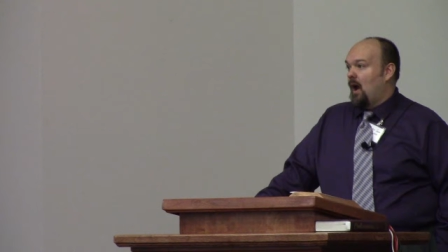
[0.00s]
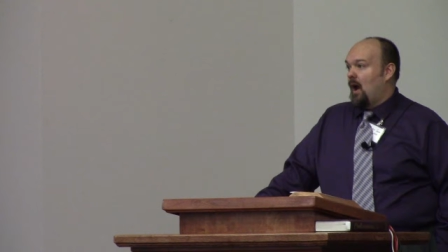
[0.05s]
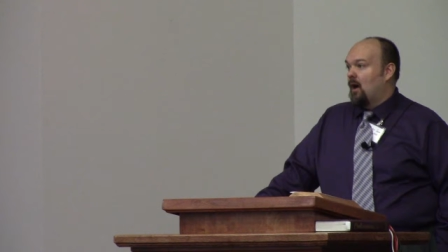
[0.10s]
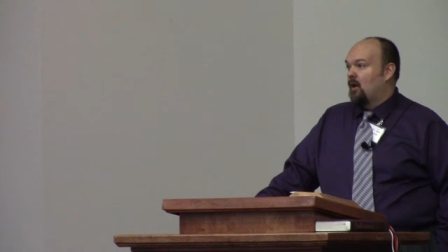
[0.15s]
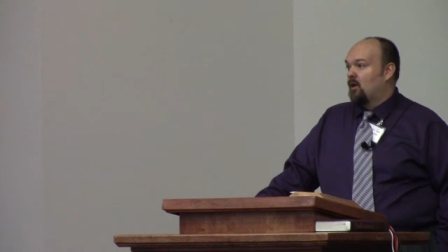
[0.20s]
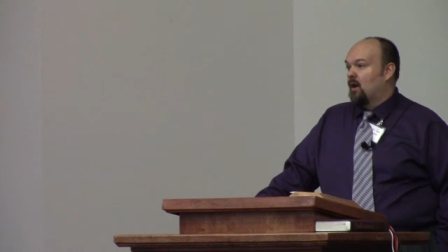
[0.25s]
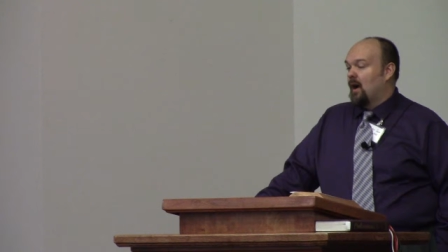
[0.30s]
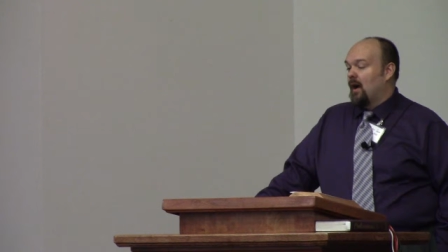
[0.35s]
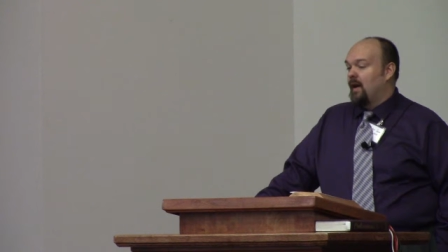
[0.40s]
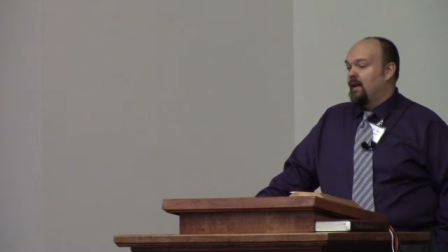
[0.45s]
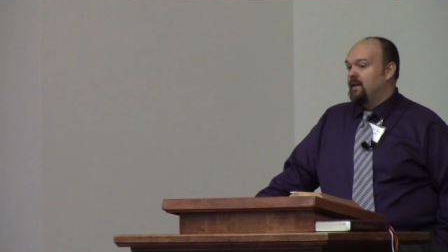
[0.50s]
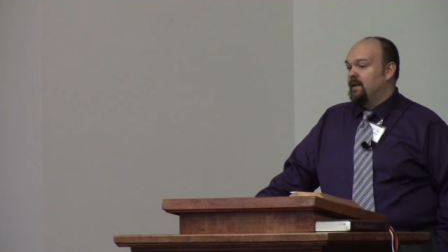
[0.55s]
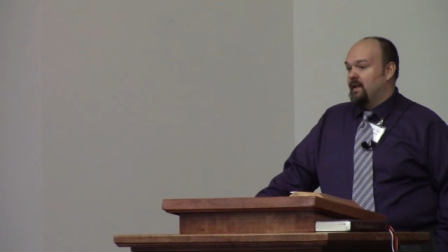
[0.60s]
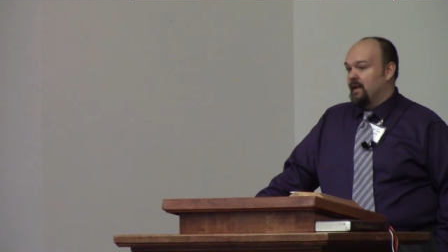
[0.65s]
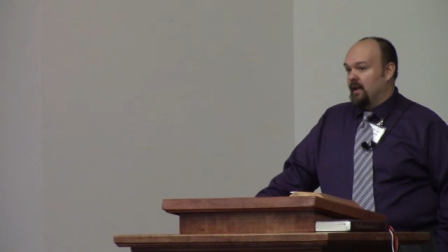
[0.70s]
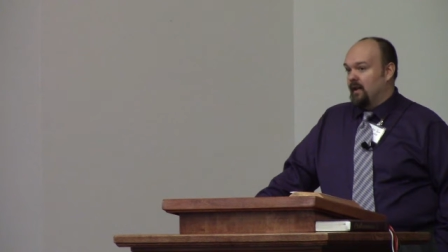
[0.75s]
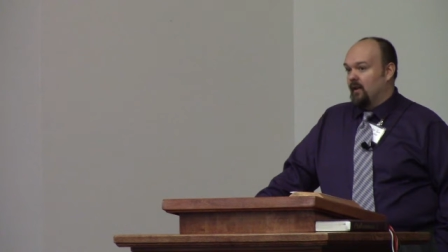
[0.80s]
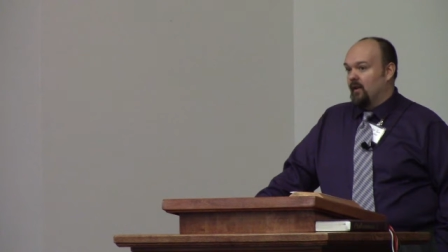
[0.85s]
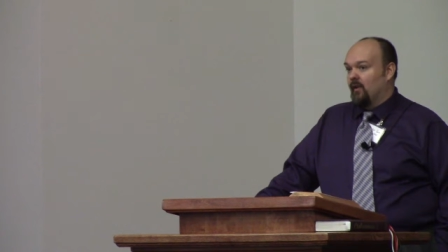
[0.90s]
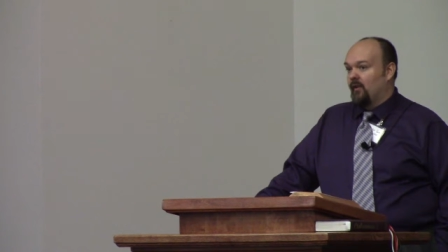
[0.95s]
our
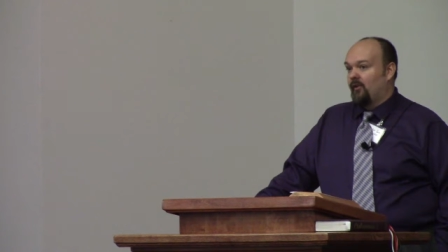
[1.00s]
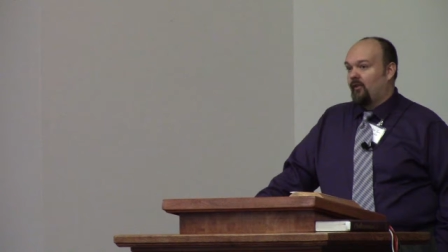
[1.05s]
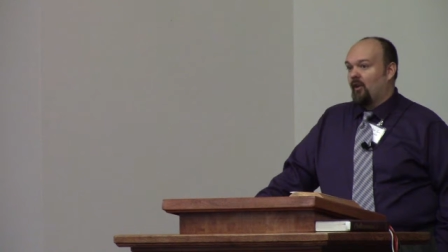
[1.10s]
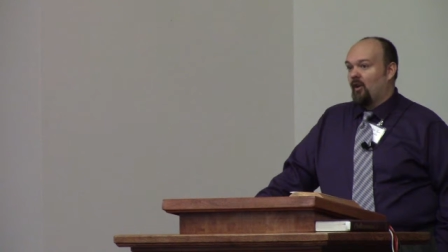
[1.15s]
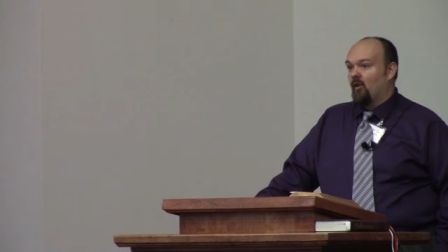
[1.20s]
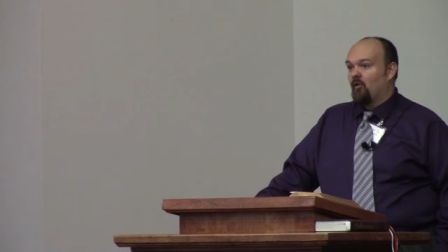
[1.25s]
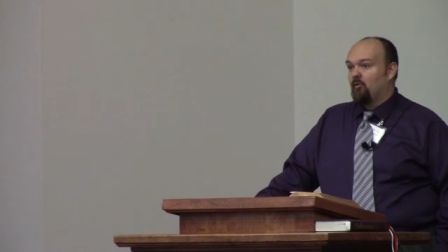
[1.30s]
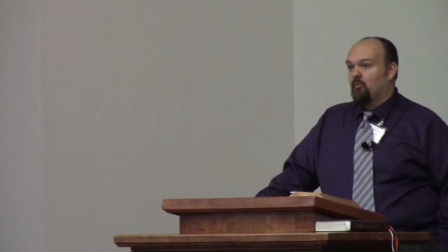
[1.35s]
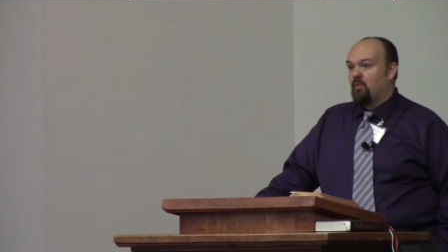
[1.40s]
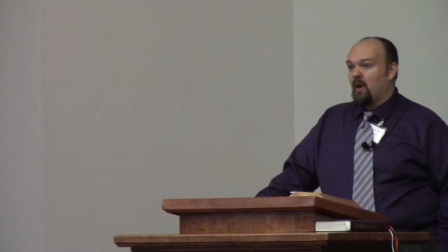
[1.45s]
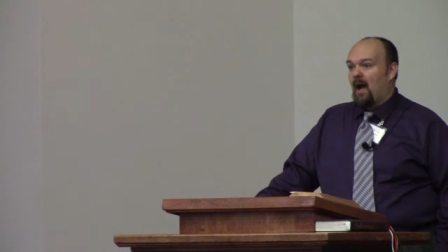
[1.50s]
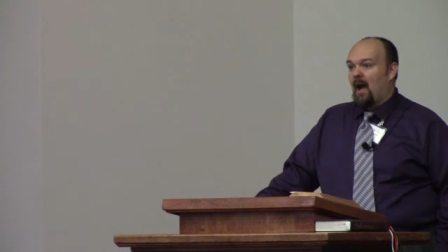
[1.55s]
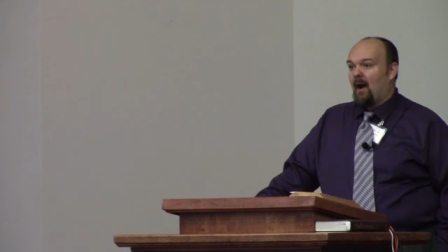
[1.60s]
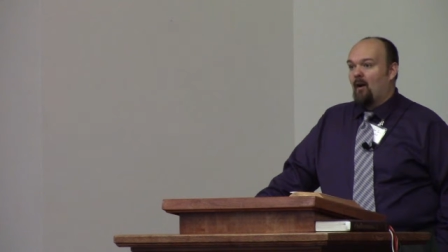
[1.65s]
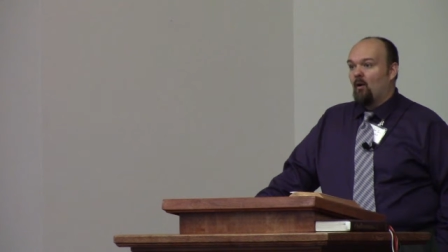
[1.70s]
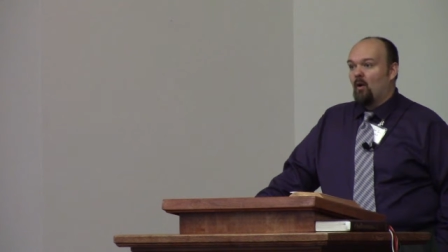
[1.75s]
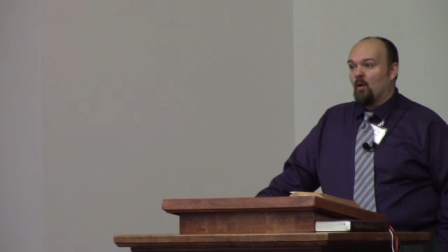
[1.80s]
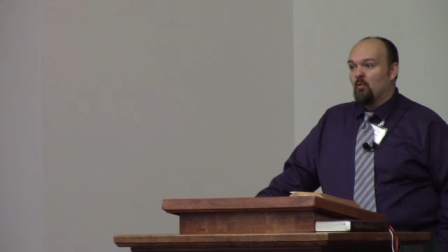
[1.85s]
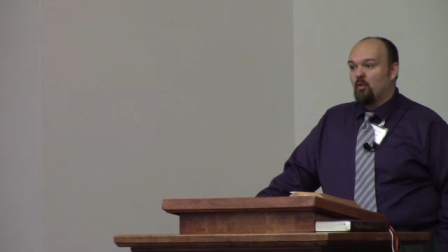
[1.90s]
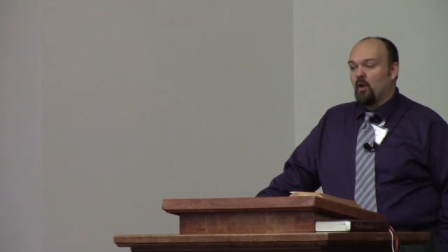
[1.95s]
ideas of
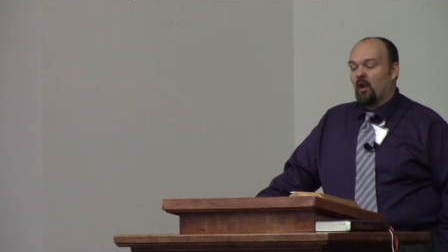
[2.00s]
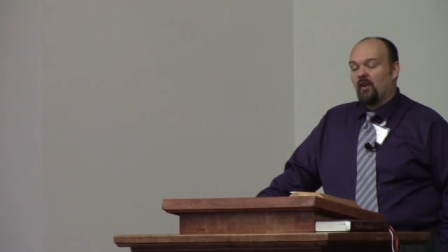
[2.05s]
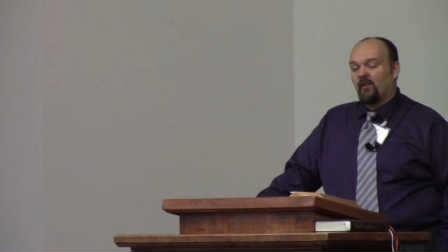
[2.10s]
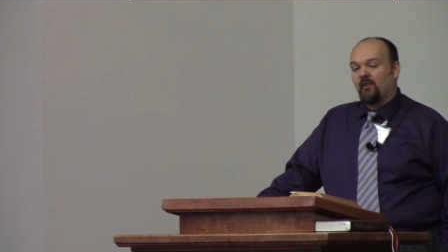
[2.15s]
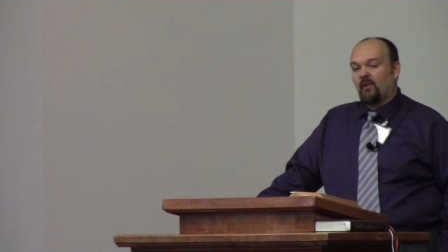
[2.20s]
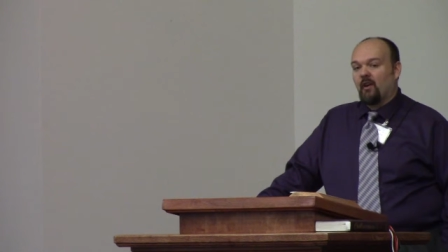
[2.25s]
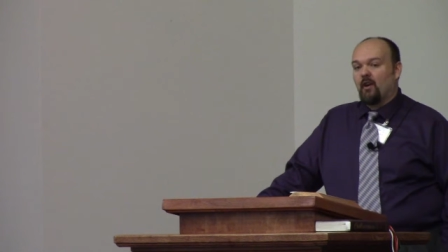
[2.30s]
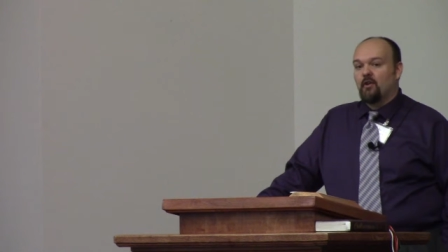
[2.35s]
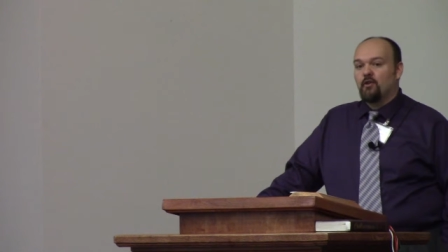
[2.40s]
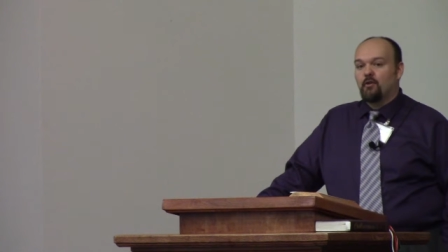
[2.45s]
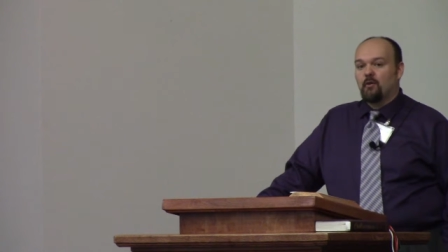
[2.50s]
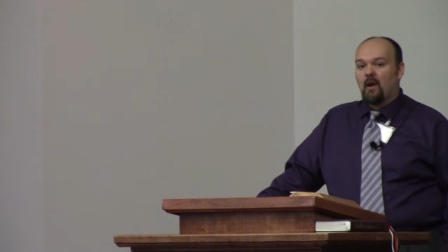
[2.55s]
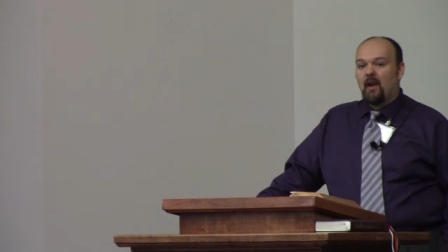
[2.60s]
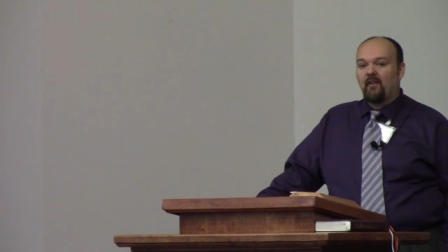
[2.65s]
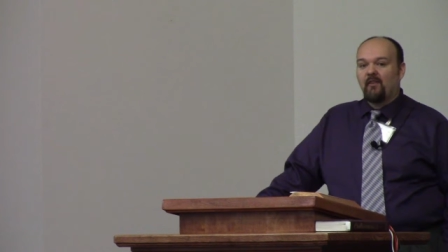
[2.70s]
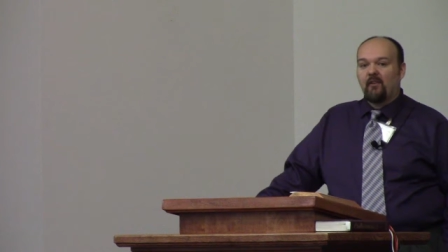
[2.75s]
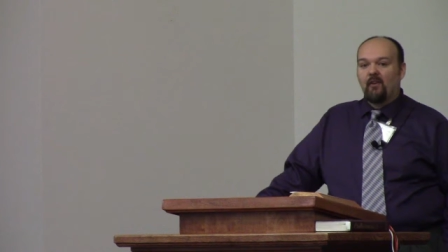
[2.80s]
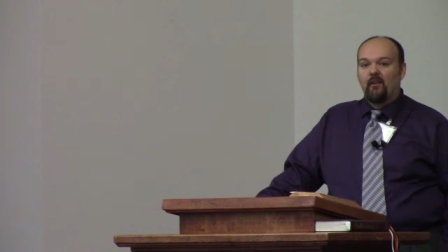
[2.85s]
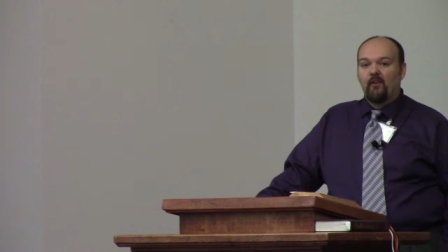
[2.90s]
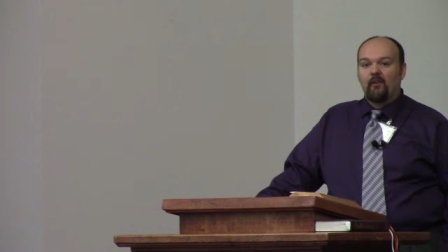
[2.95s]
power because it
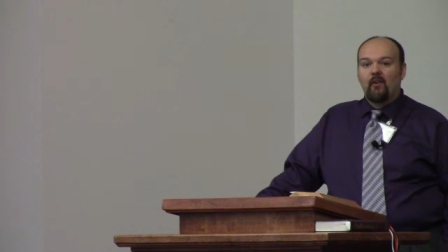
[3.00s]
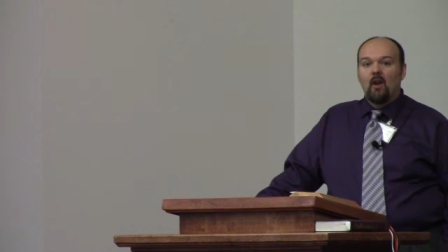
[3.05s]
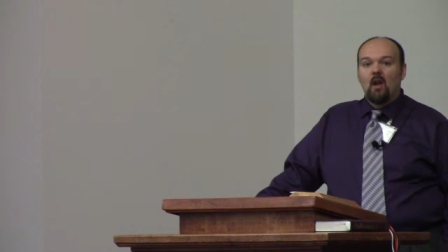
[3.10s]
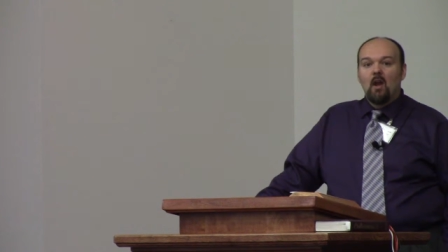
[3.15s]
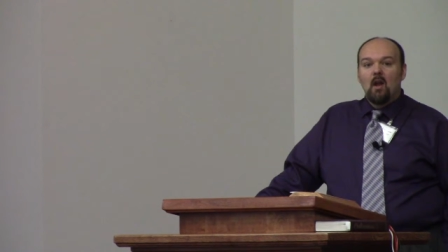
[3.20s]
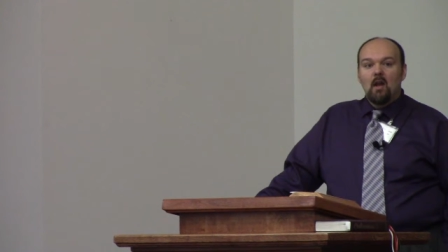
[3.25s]
addresses